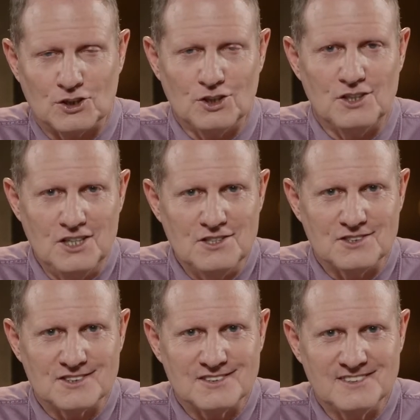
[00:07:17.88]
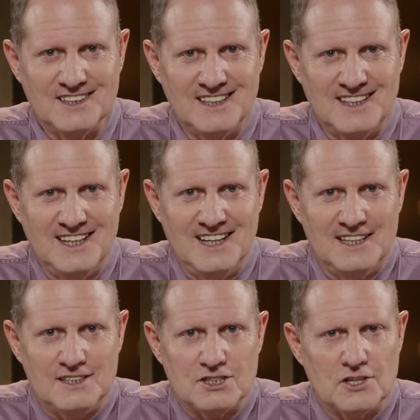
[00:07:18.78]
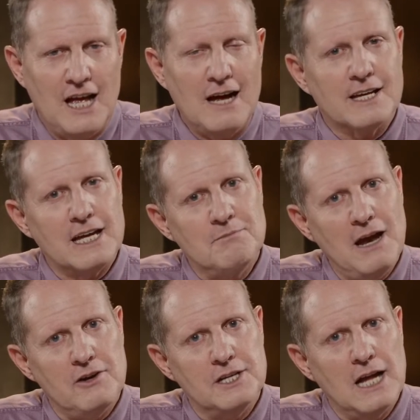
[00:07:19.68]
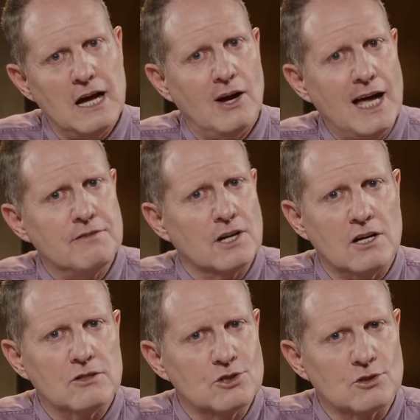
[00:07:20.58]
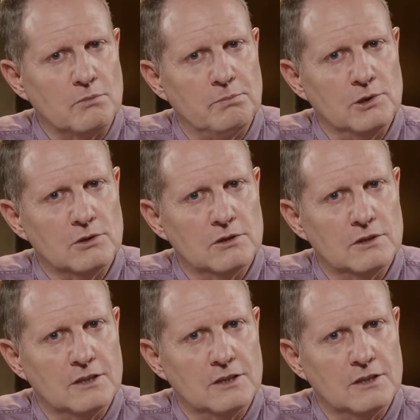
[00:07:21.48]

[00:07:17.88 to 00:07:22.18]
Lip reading: Good news. So now I get married. Now I have a cultural pull.